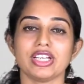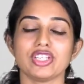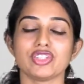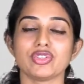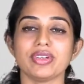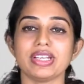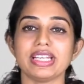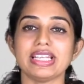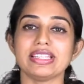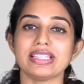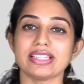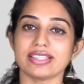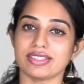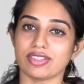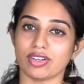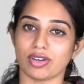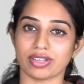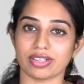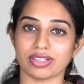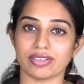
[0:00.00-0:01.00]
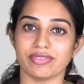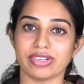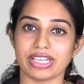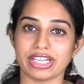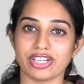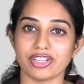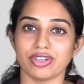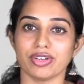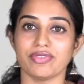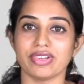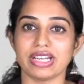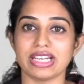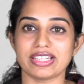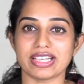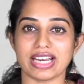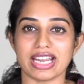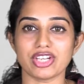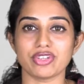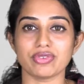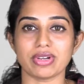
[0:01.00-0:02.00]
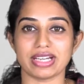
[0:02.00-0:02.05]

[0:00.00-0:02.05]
So in this video we'll try to